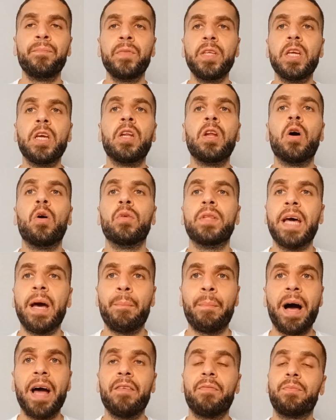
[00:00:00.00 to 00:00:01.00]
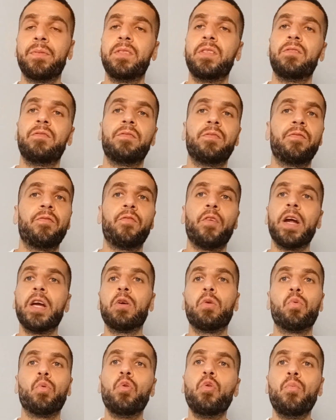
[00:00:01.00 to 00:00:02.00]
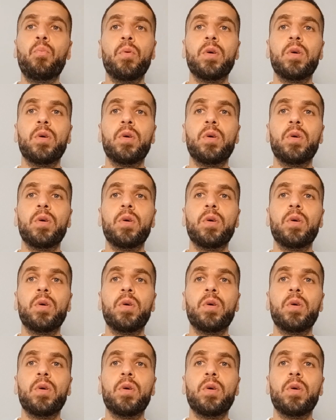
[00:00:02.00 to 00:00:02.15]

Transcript: you know, that my friend group